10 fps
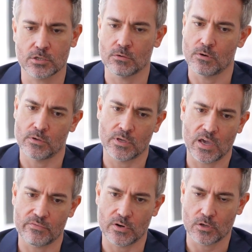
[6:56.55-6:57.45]
you're gonna
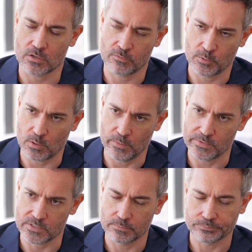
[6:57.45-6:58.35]
have a lot of
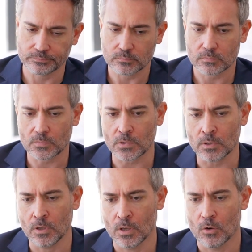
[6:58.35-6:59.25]
problems.
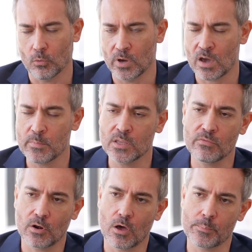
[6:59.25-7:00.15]
We have been
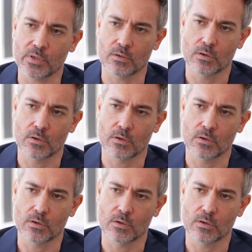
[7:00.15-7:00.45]
developing